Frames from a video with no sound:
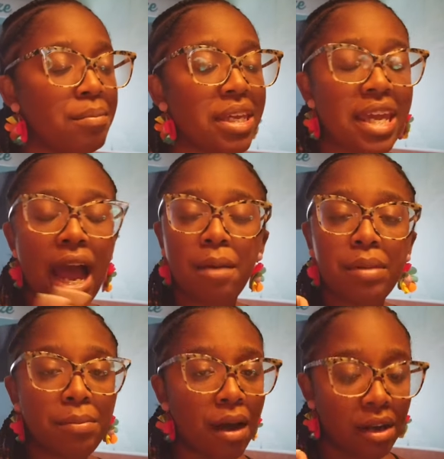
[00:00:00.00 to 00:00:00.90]
me
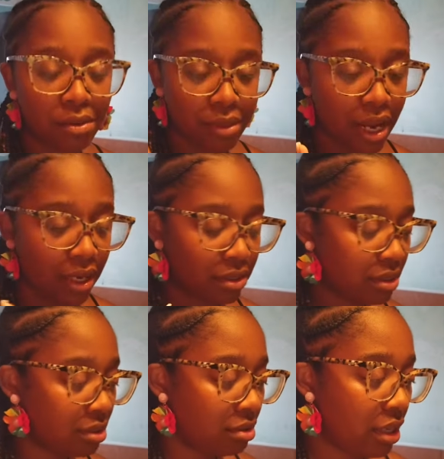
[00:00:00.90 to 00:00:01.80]
can't be bothered with
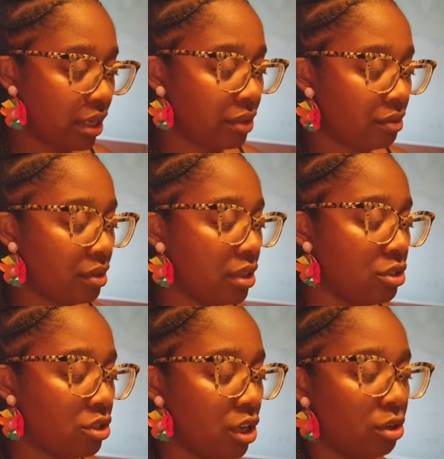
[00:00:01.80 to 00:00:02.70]
that, okay?
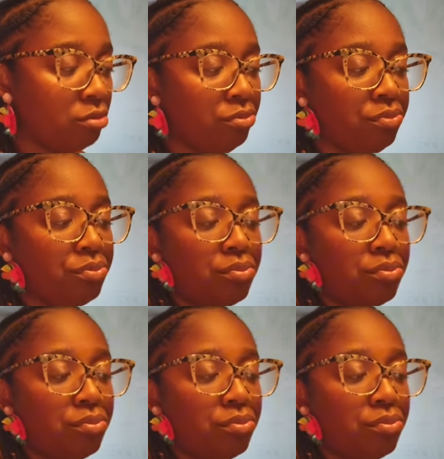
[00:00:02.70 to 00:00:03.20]
And so,